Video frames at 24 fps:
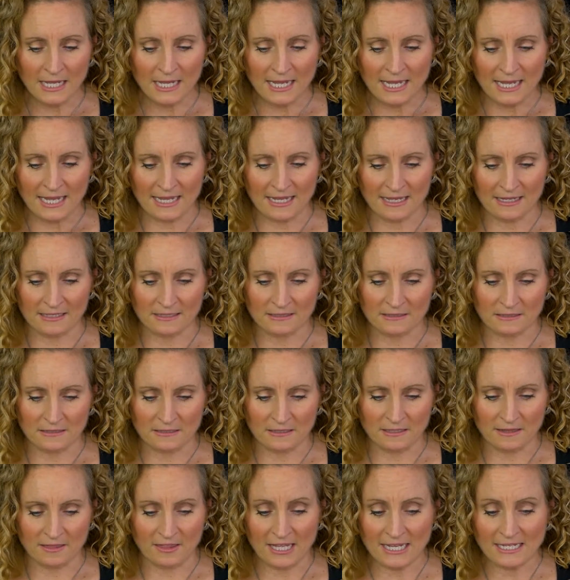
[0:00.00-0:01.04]

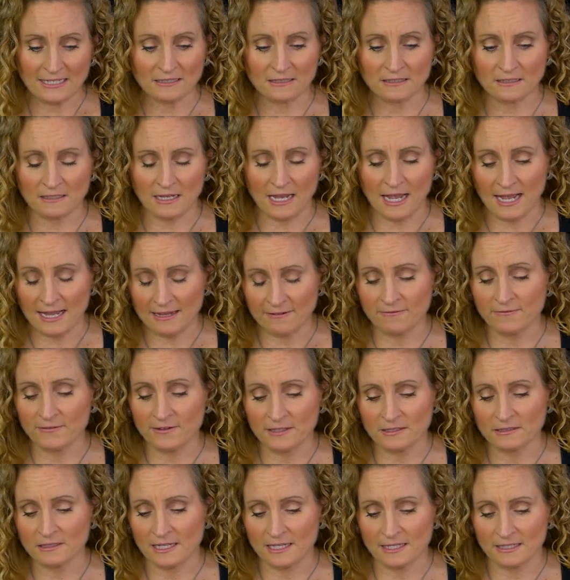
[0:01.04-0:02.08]
And I
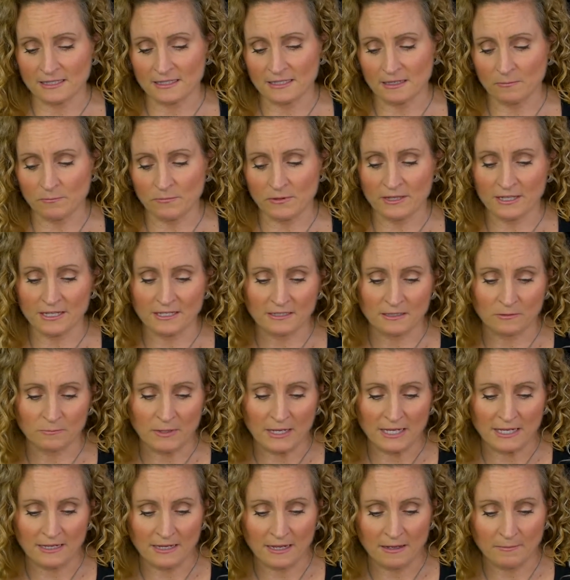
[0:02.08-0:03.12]
feel like some things
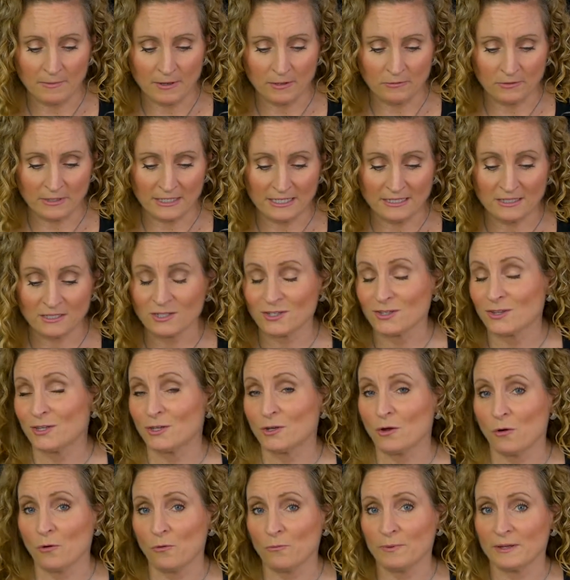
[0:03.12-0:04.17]
may come out into the
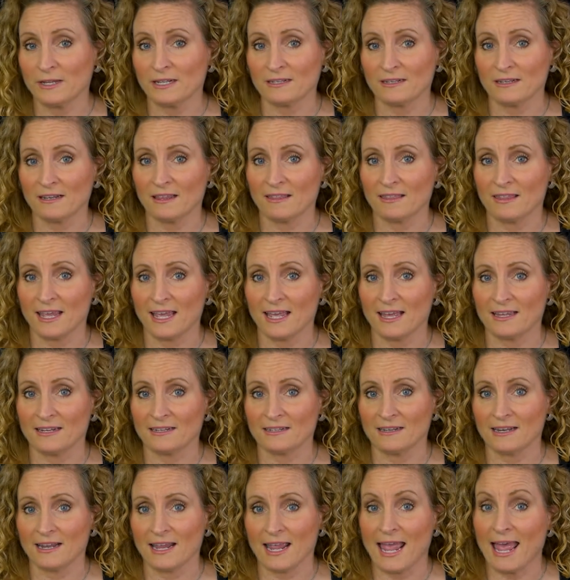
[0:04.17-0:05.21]
open that
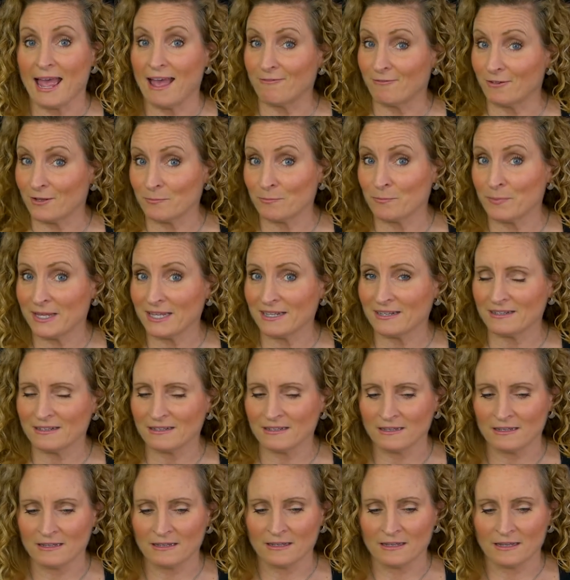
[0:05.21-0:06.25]
haven't been.
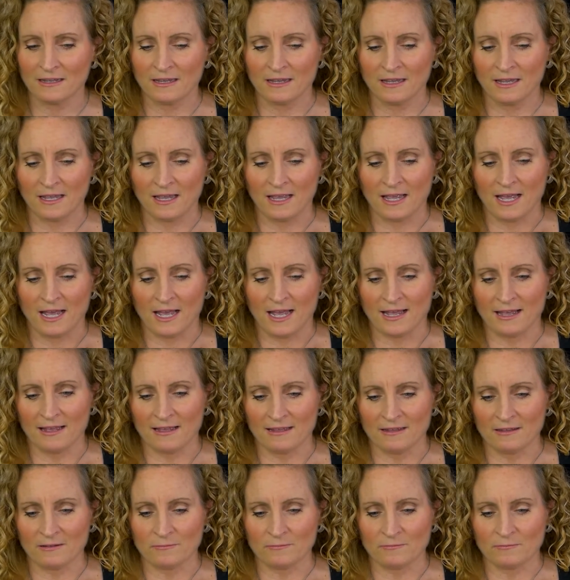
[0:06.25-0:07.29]

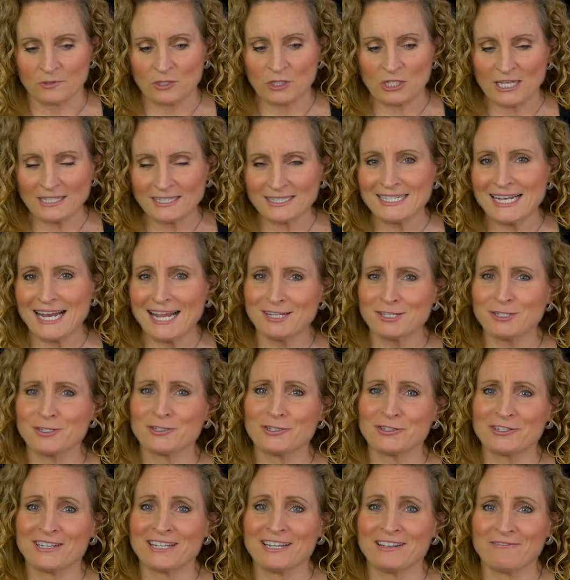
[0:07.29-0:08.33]
Just as
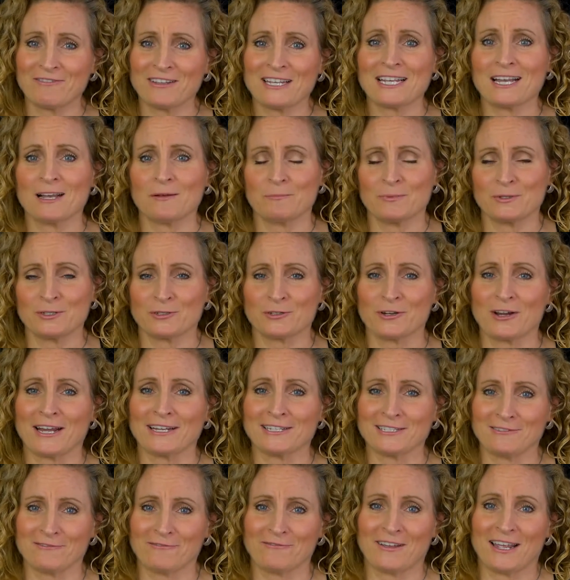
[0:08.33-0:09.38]
you're giving up and trying
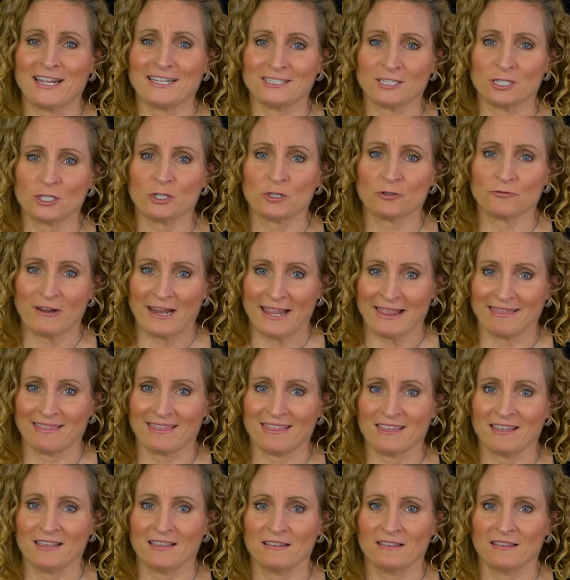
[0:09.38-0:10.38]
to find strength,